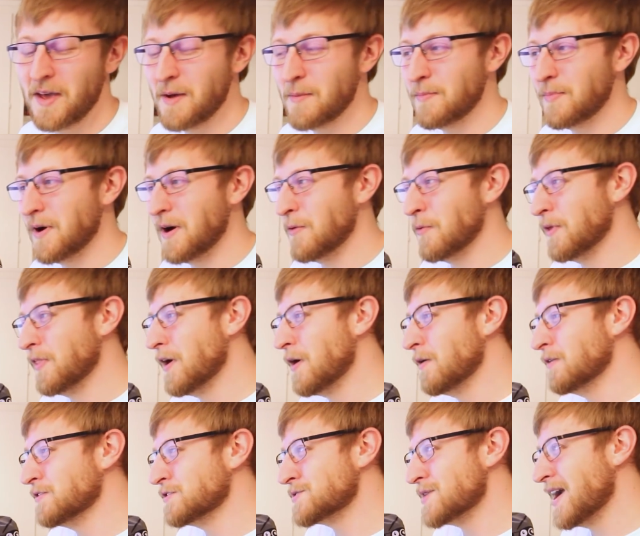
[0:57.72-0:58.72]
But
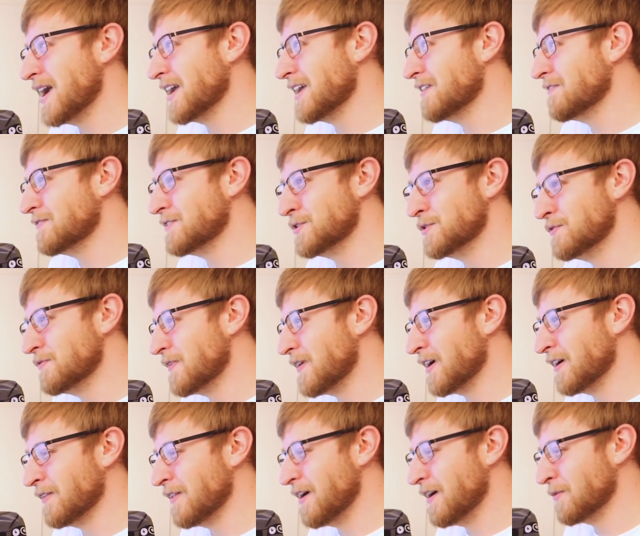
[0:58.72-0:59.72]
without dragging too
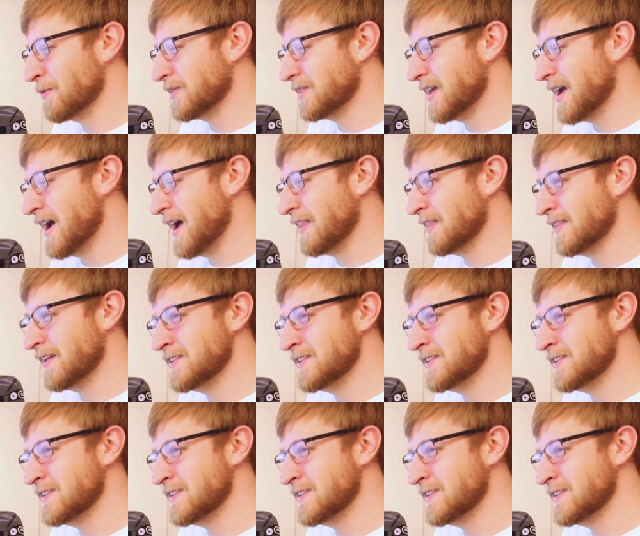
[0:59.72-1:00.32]
far along with that,